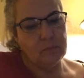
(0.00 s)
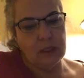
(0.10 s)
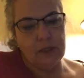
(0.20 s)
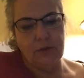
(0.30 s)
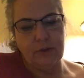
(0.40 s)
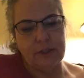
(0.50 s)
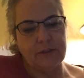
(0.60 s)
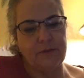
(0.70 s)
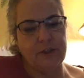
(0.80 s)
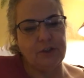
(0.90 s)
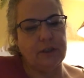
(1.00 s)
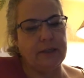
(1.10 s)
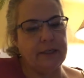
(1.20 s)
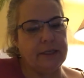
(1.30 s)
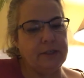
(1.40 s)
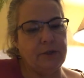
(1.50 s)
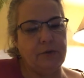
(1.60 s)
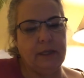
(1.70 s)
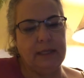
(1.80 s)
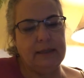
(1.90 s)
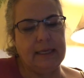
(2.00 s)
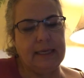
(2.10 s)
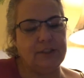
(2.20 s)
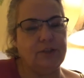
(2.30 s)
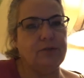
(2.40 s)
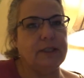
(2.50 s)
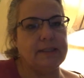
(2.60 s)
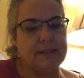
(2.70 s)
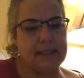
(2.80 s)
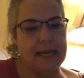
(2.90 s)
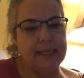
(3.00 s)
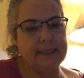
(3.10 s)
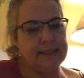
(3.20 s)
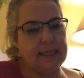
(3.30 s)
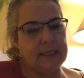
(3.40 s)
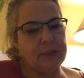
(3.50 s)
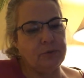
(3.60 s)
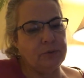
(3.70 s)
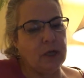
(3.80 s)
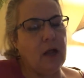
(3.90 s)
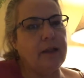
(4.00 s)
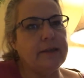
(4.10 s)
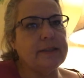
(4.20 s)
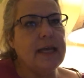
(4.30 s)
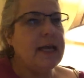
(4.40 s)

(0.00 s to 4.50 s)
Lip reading: there's a feature on there that you can silence unknown callers.